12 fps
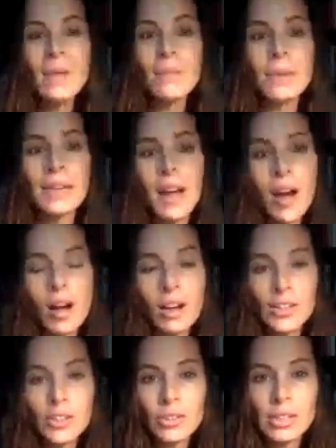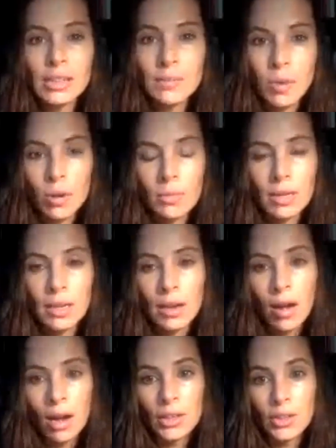But honoring the moment,
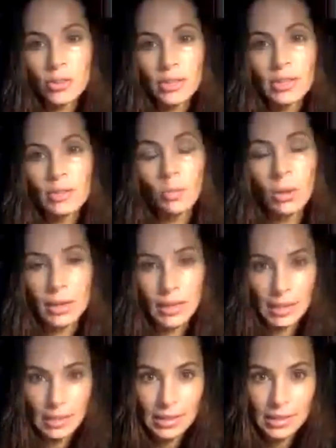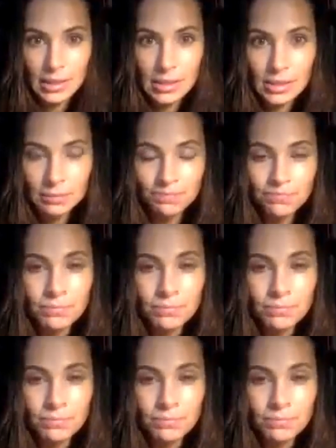honoring what is,